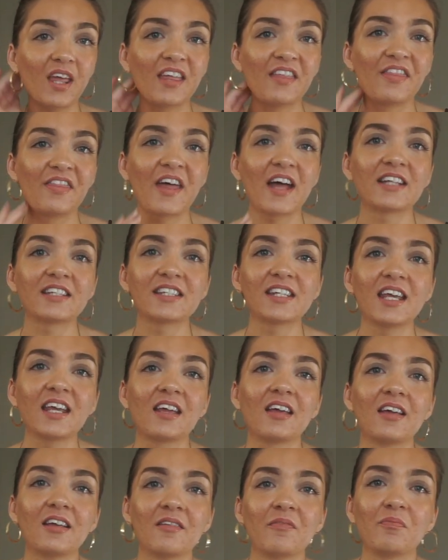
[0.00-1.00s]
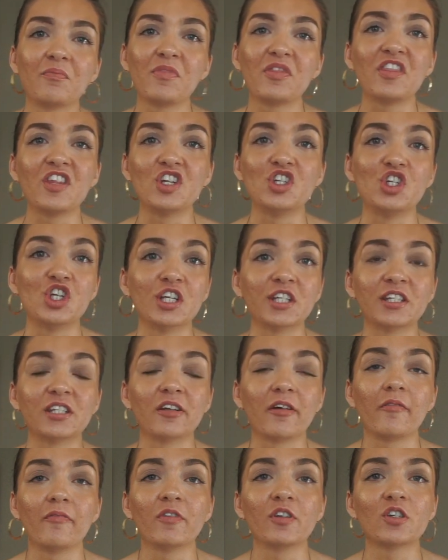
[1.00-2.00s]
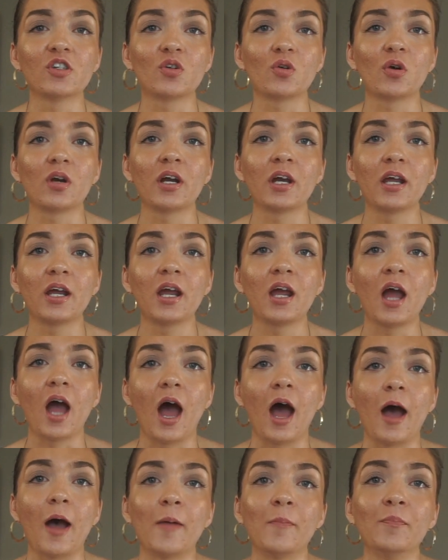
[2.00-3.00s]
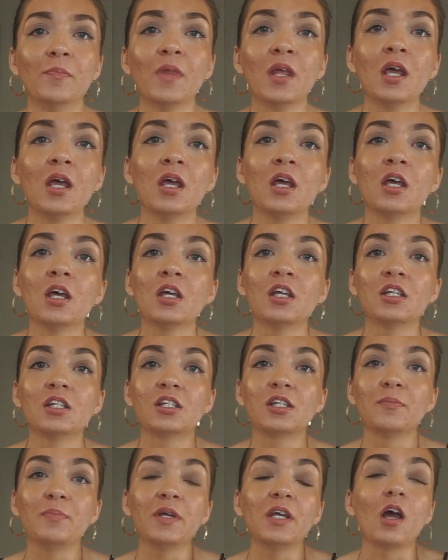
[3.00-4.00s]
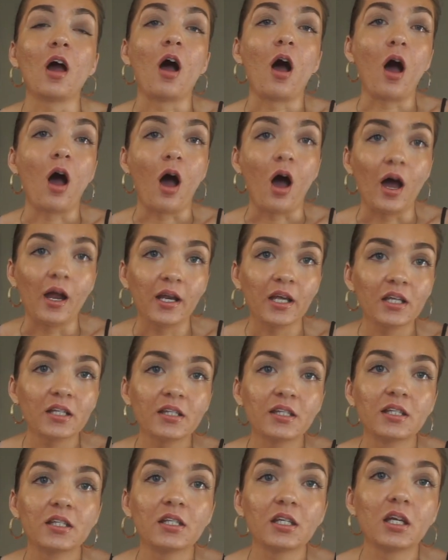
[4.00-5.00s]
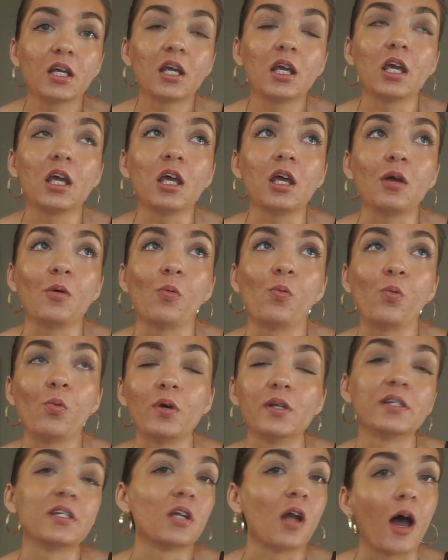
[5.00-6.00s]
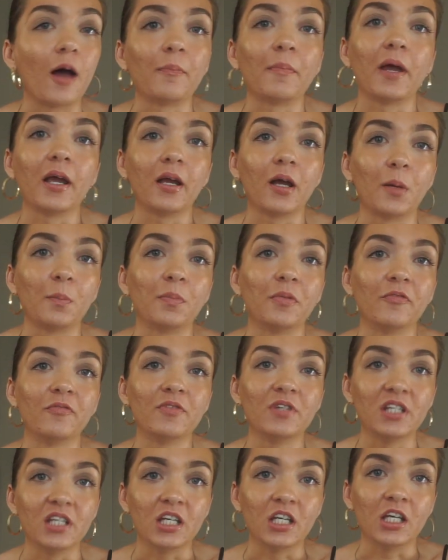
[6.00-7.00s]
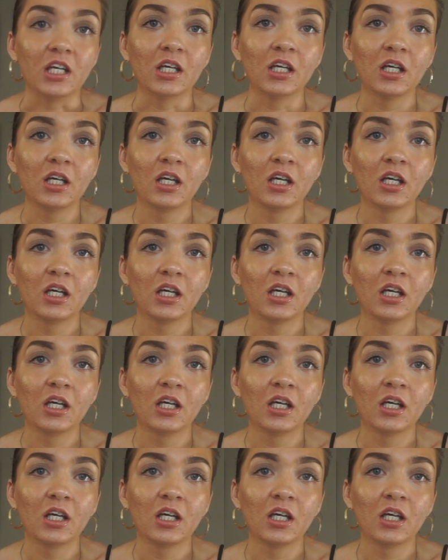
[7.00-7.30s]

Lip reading: that's the gist of the story. To be honest, it was not my cup of tea.